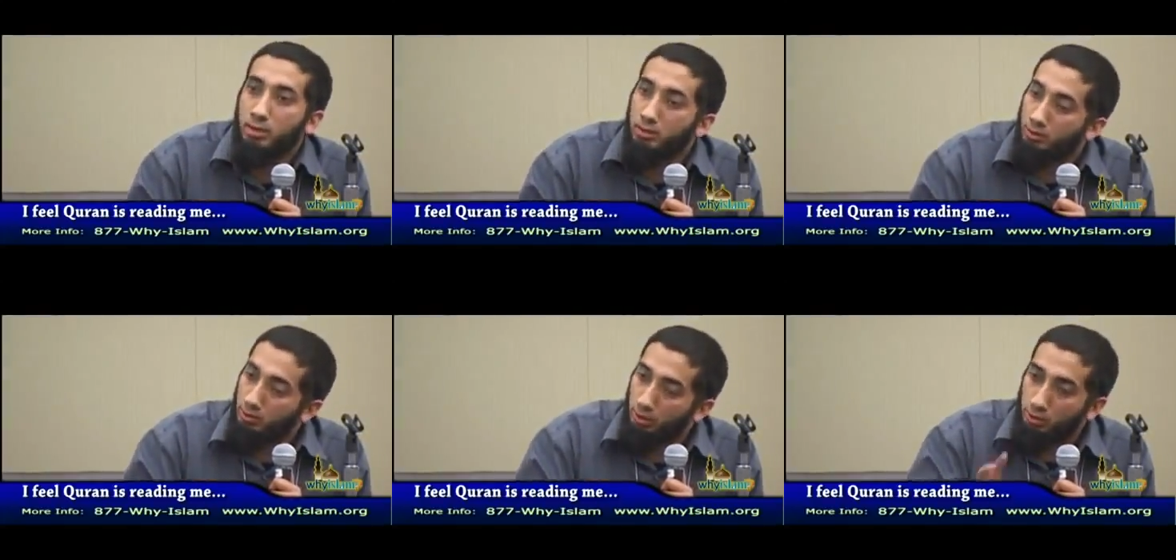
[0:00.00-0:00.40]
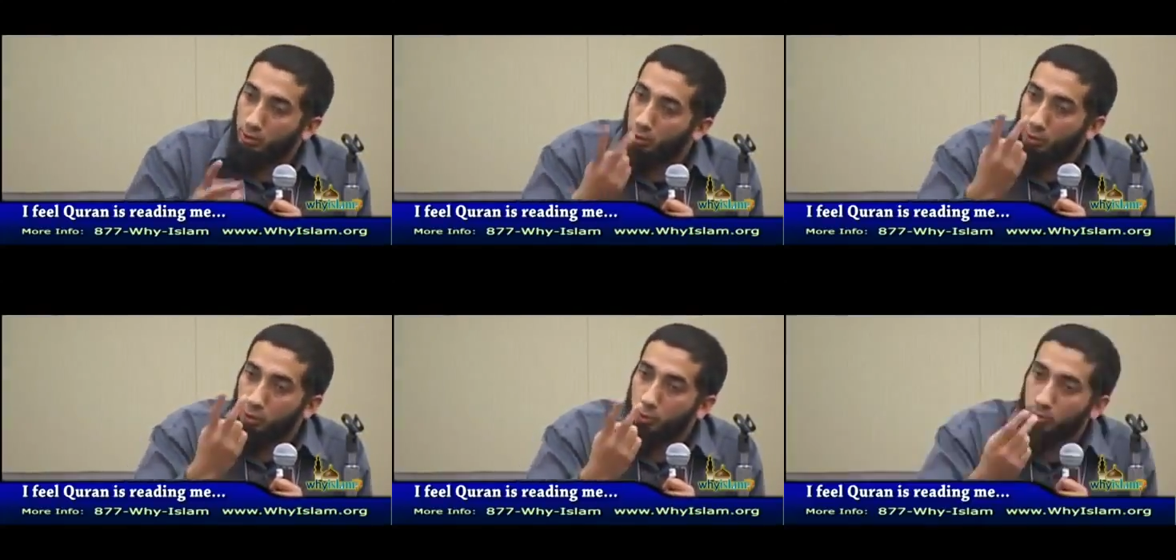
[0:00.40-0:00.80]

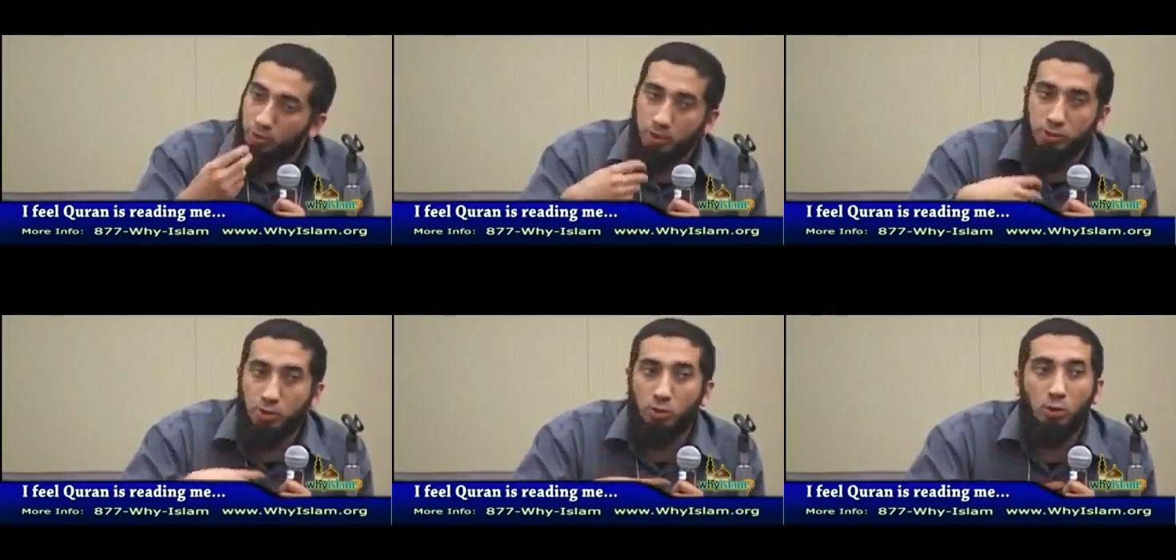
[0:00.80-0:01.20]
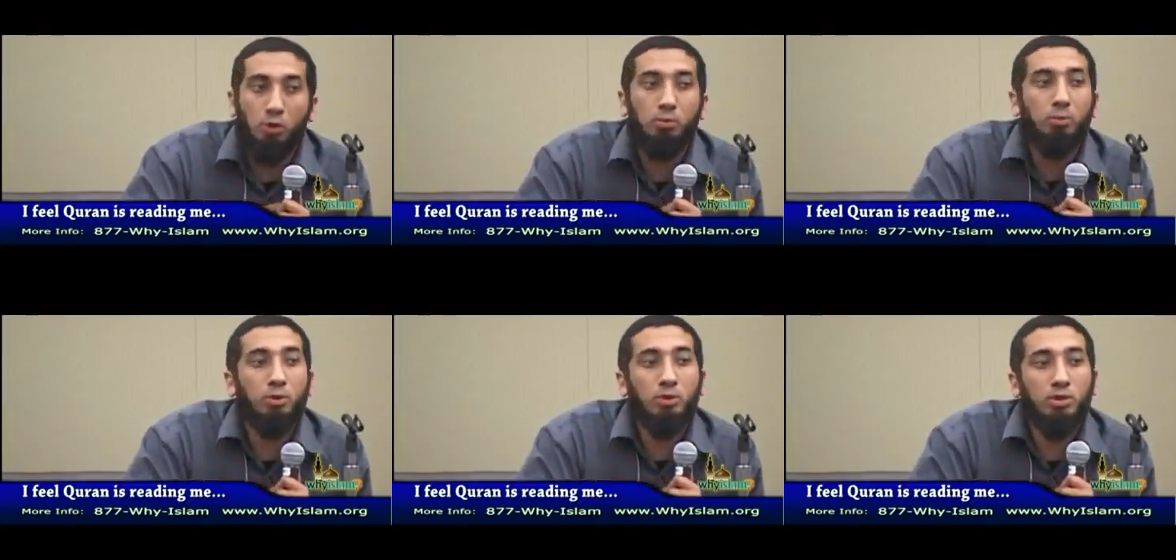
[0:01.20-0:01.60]
There are two things, your
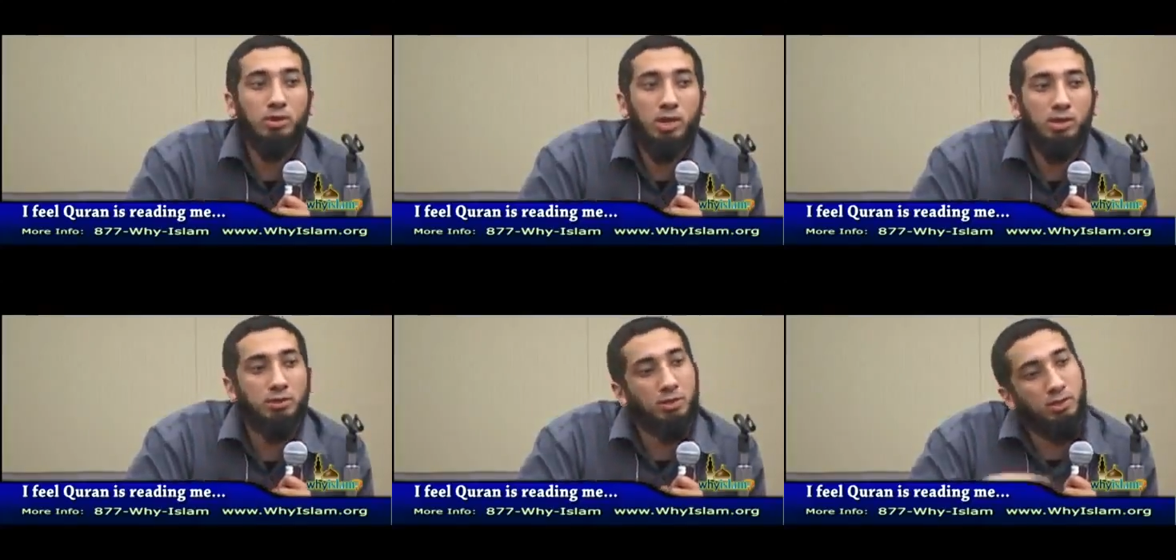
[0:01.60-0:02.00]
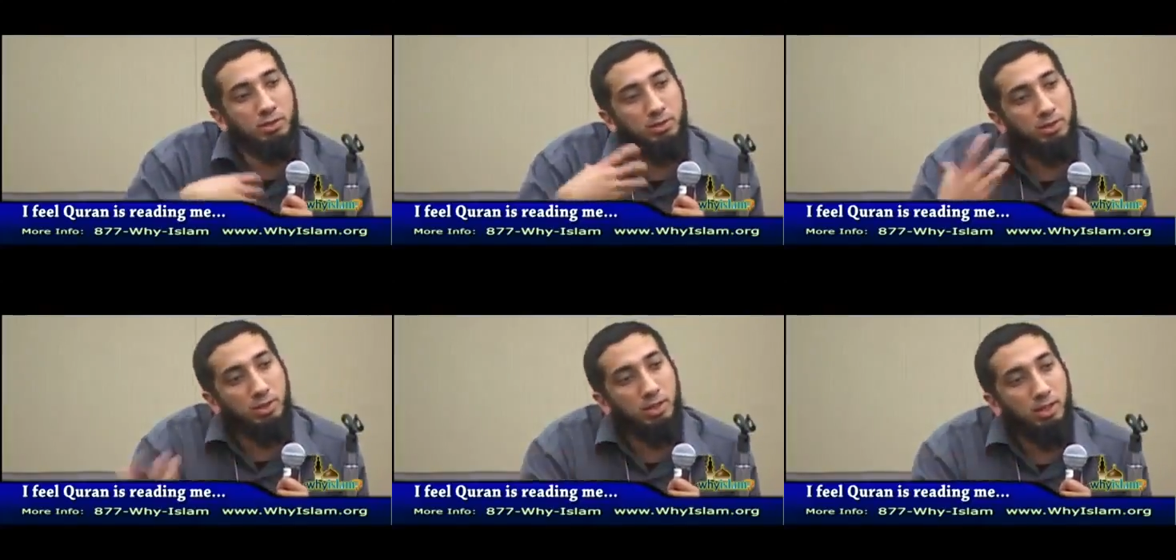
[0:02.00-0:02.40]
own moral
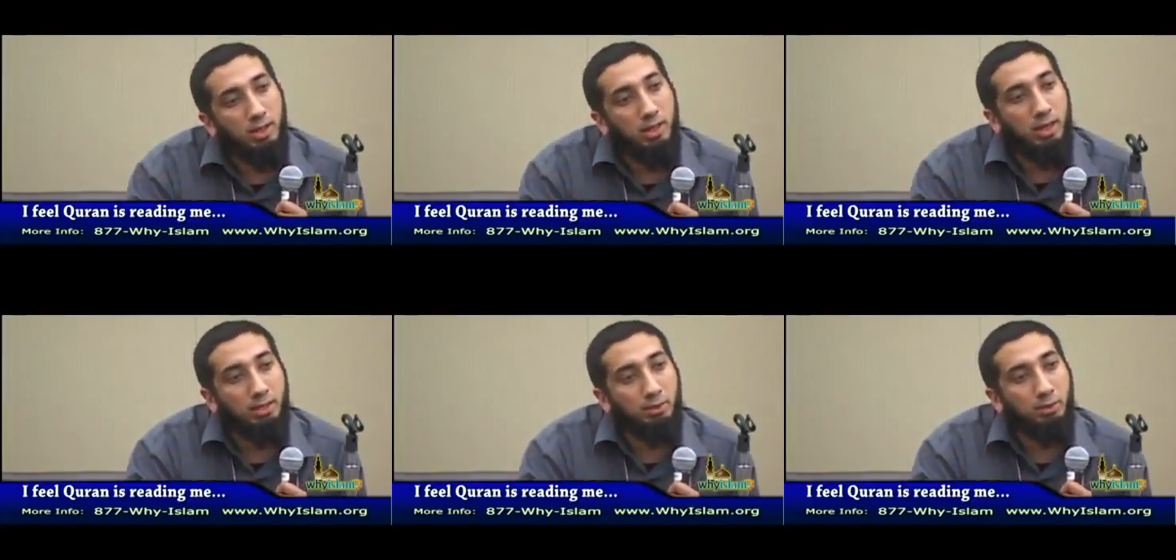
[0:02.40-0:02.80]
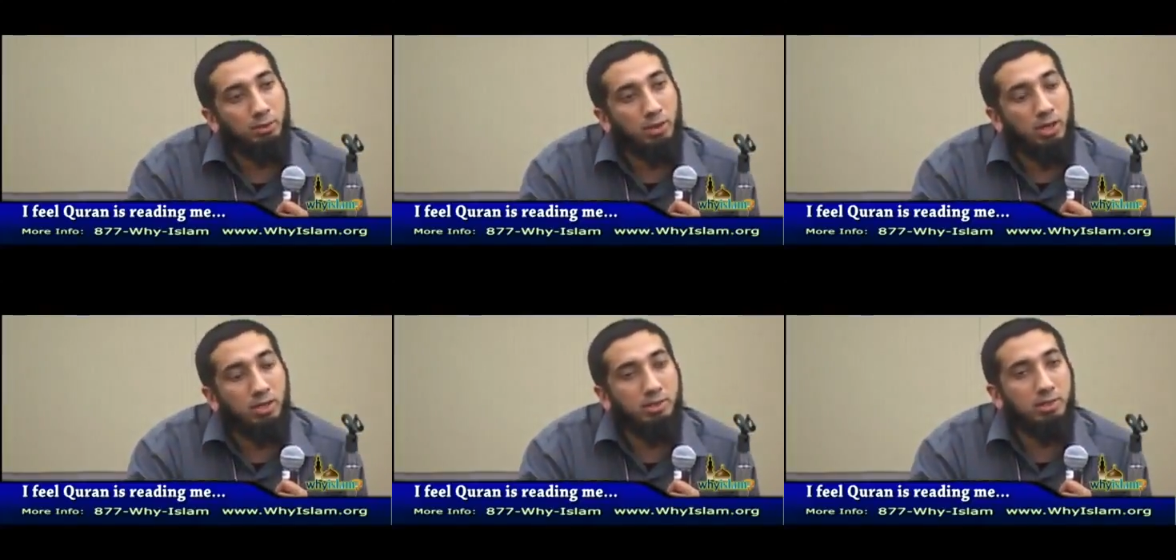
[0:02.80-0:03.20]
conscience and the
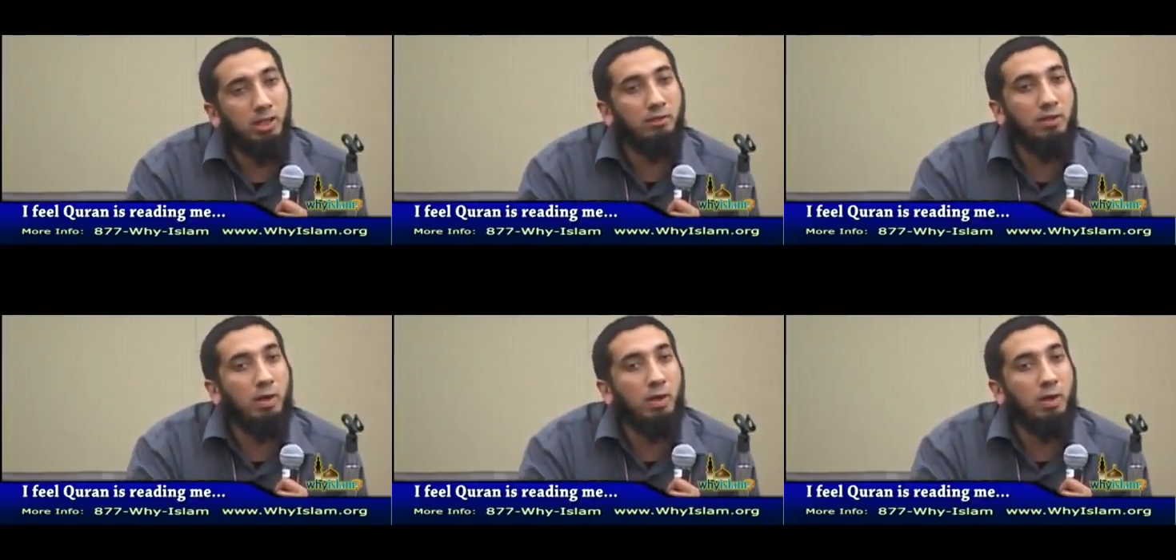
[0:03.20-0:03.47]
Quran itself.